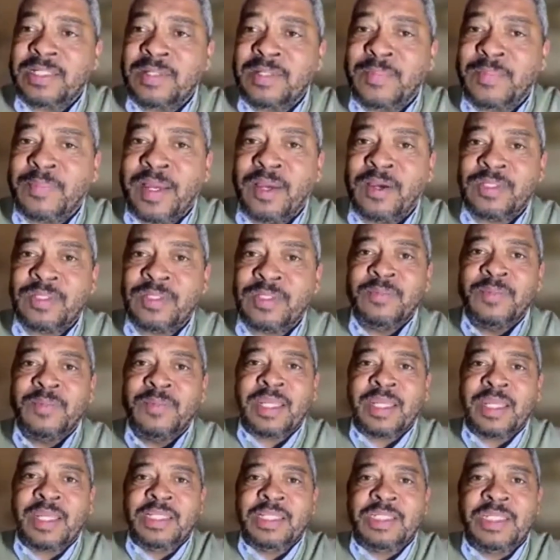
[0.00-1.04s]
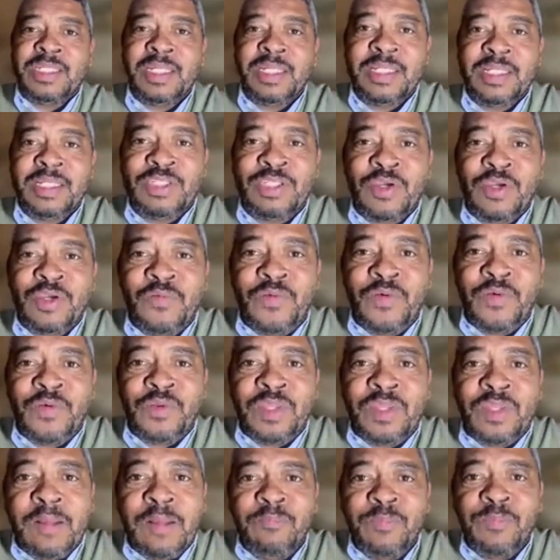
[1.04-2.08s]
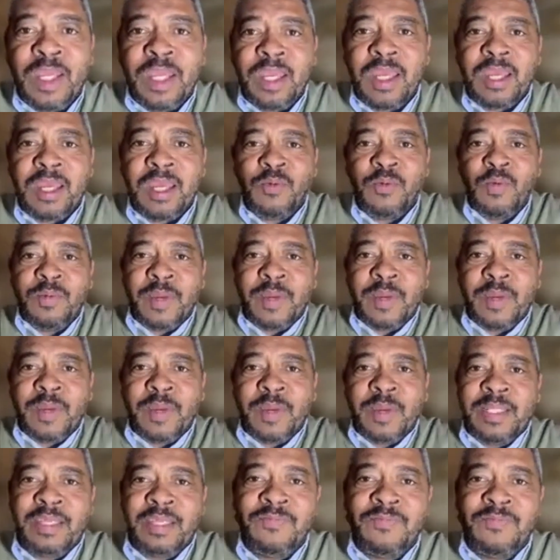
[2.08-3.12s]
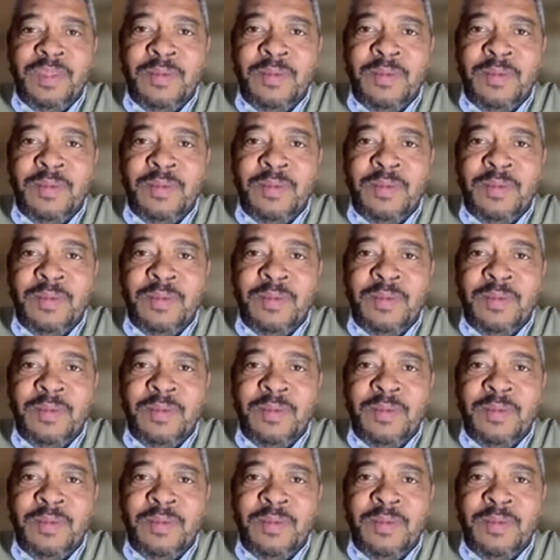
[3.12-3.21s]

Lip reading: about immigration and so forth, we might give them